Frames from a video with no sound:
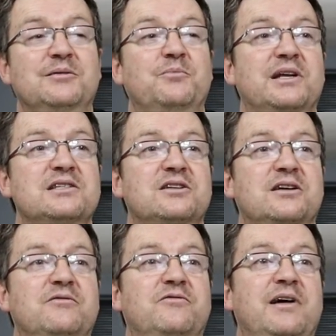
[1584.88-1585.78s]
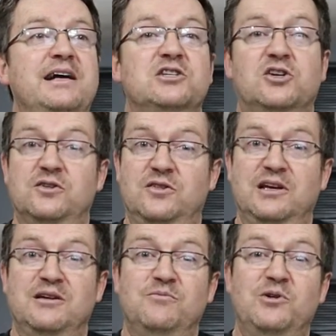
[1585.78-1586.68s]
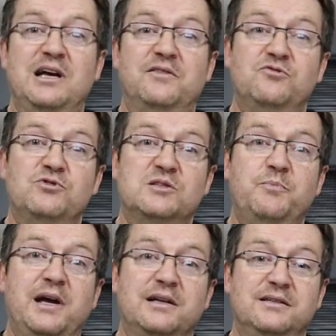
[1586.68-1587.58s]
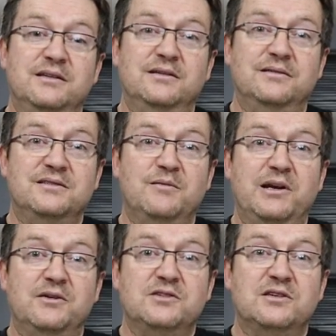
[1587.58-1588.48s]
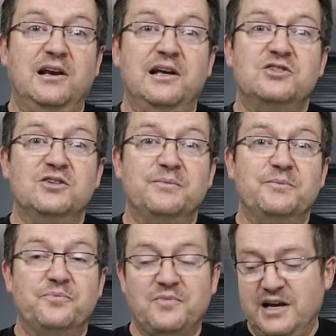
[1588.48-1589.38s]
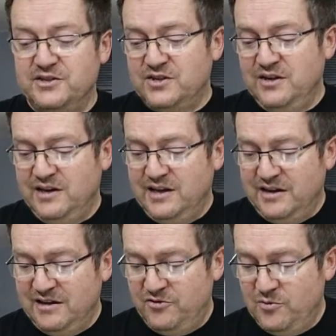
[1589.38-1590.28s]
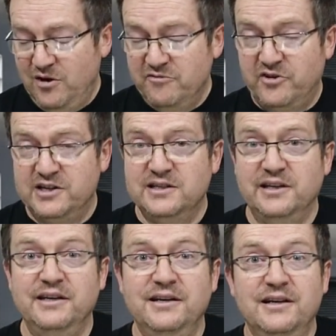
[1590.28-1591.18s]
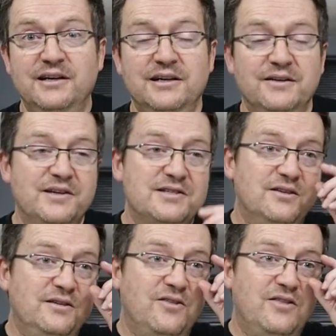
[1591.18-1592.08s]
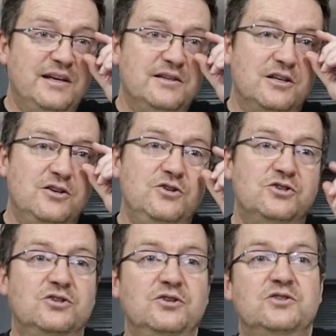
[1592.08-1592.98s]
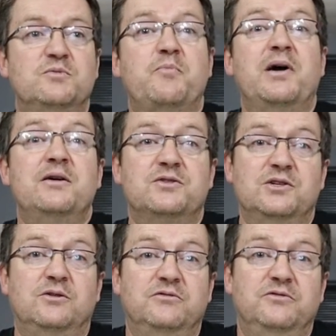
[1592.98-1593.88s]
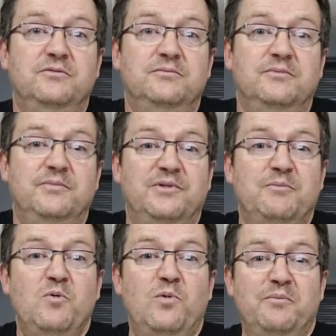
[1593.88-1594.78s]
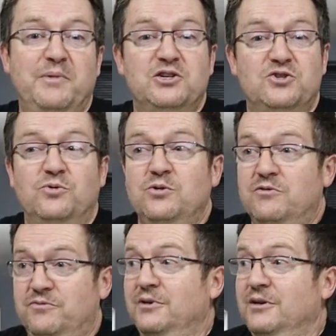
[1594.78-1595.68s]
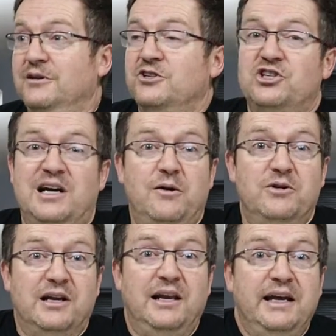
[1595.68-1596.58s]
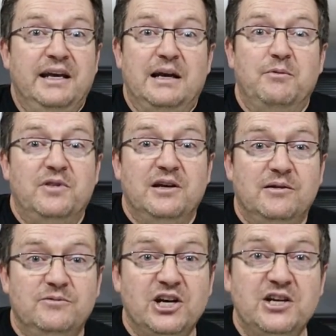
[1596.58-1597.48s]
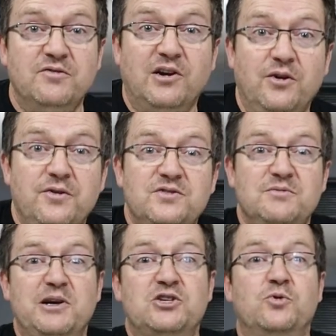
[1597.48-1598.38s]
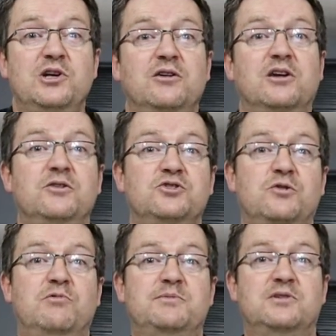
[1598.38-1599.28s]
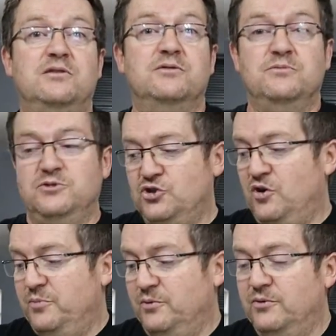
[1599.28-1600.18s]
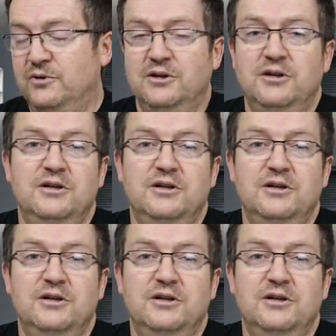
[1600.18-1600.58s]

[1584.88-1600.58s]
But it's an etiquette thing where you have to respect someone else's collection. And certainly, if you are invited in, there's certain things that you should do to prepare yourself. Number one, make sure you've showered, cleaned and everything. Change your clothes. Make sure you don't go to a reptile shop or